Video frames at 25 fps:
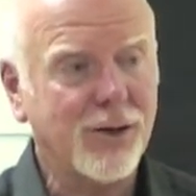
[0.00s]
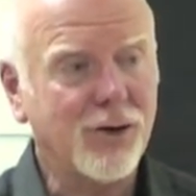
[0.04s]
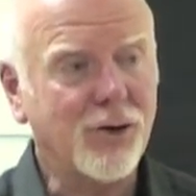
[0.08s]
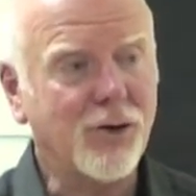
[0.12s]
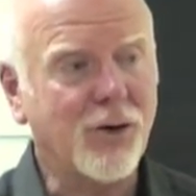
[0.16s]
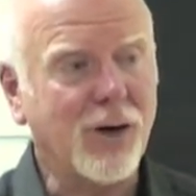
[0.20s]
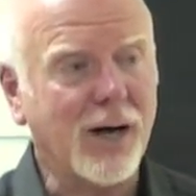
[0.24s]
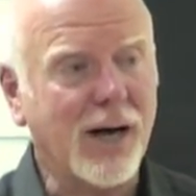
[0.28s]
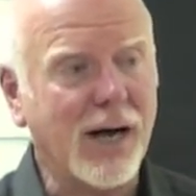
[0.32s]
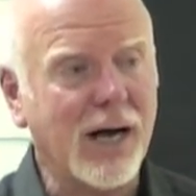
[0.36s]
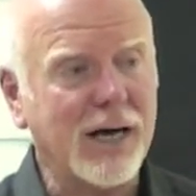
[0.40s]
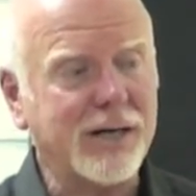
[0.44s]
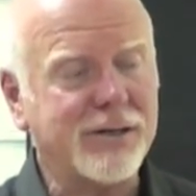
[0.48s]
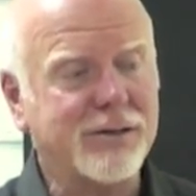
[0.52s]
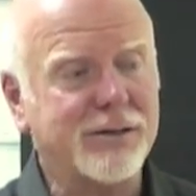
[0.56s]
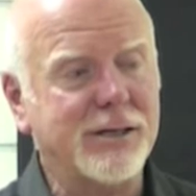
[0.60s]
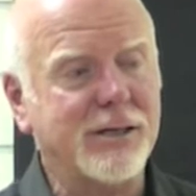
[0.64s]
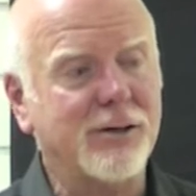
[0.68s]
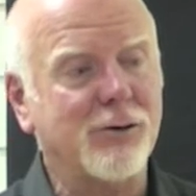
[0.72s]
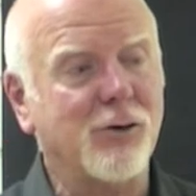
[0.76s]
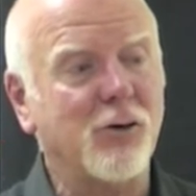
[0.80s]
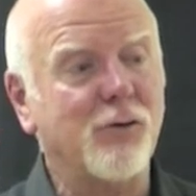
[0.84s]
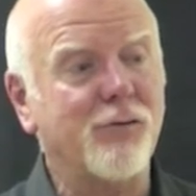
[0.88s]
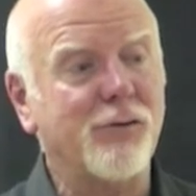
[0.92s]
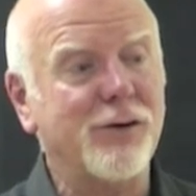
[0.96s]
you're actually
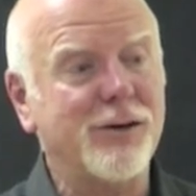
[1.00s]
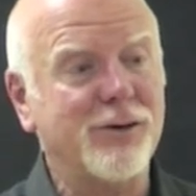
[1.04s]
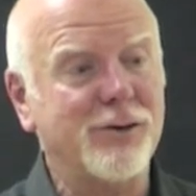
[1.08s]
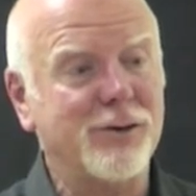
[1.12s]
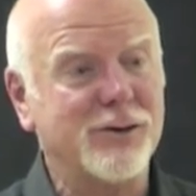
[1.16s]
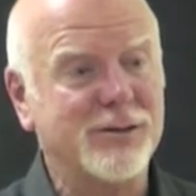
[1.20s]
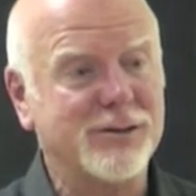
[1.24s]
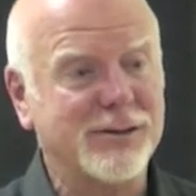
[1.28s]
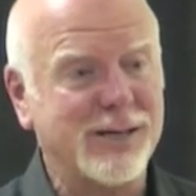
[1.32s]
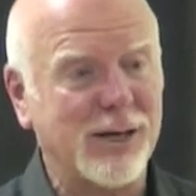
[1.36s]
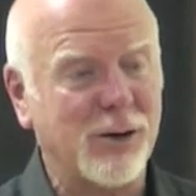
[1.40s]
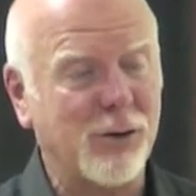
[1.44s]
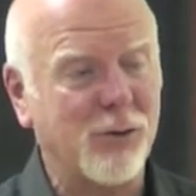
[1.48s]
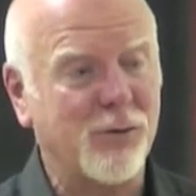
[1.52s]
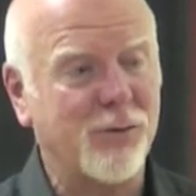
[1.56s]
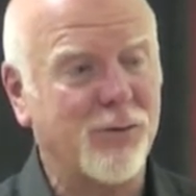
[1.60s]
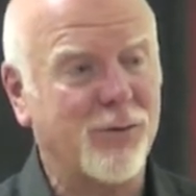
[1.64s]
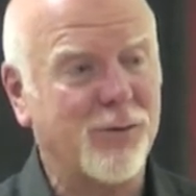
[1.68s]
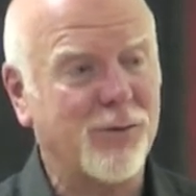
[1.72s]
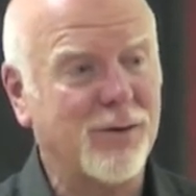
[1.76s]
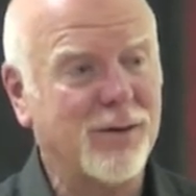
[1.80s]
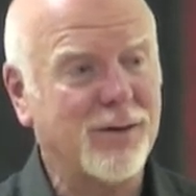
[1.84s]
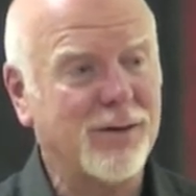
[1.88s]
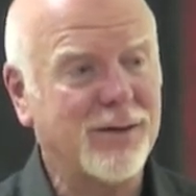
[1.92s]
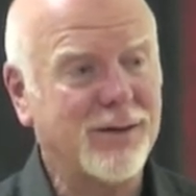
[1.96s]
loving
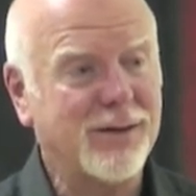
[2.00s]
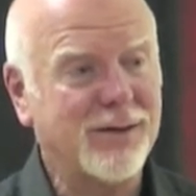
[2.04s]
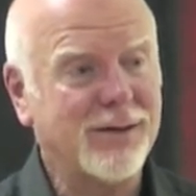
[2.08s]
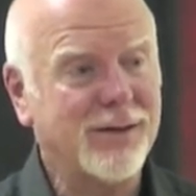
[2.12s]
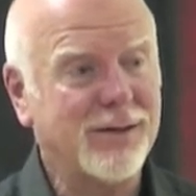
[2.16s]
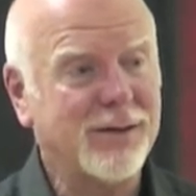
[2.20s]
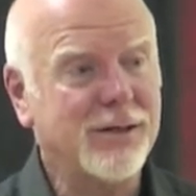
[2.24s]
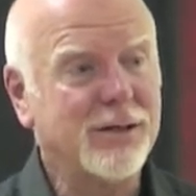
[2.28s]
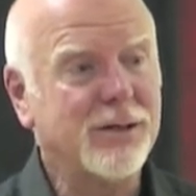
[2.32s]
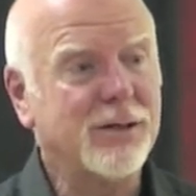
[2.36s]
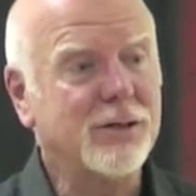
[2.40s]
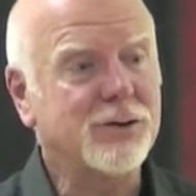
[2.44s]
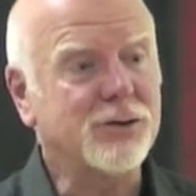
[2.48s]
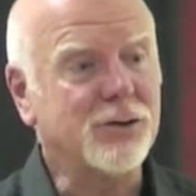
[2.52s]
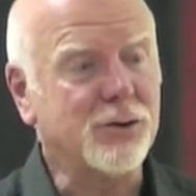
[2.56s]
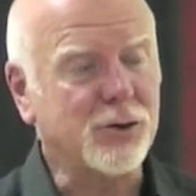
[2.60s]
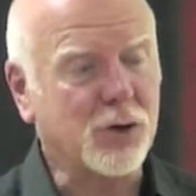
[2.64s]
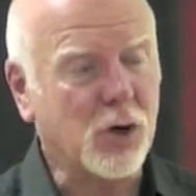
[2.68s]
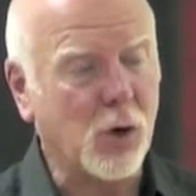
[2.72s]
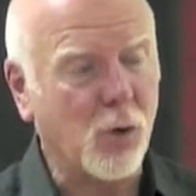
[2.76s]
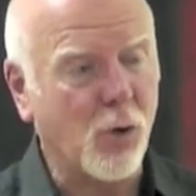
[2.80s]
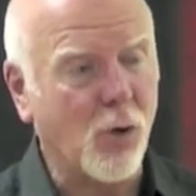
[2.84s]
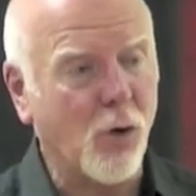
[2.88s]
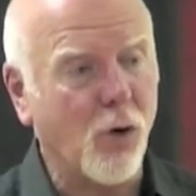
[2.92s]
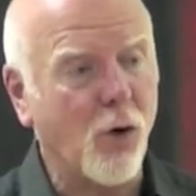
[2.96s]
yourself to
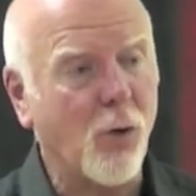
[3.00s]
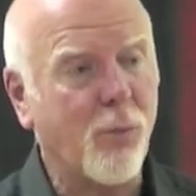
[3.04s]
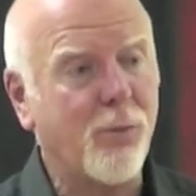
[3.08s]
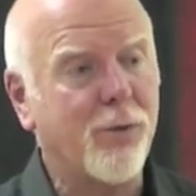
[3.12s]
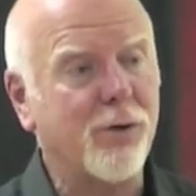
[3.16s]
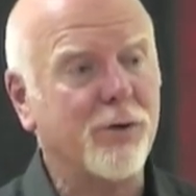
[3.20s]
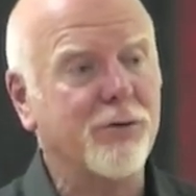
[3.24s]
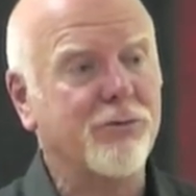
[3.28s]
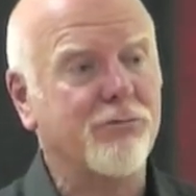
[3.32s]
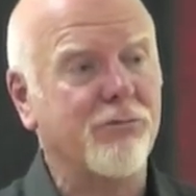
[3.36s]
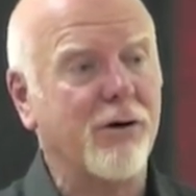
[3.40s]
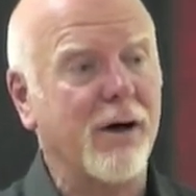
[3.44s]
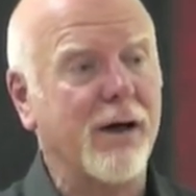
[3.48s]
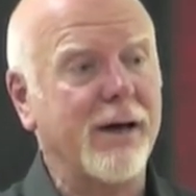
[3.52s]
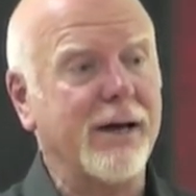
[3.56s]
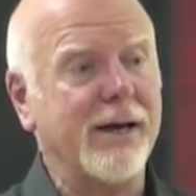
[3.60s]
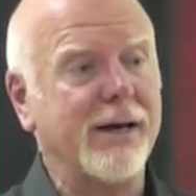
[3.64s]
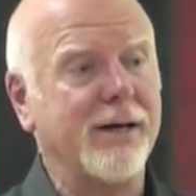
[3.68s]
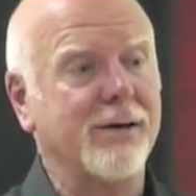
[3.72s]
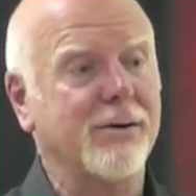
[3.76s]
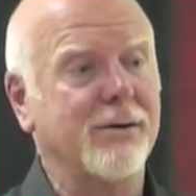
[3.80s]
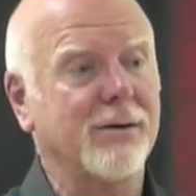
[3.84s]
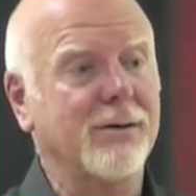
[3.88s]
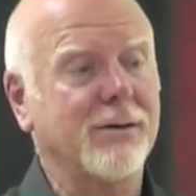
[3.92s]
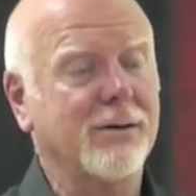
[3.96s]
go up a
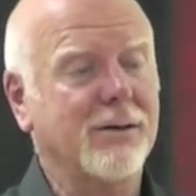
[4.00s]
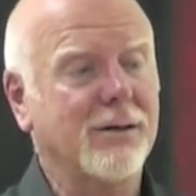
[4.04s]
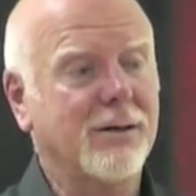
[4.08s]
grade.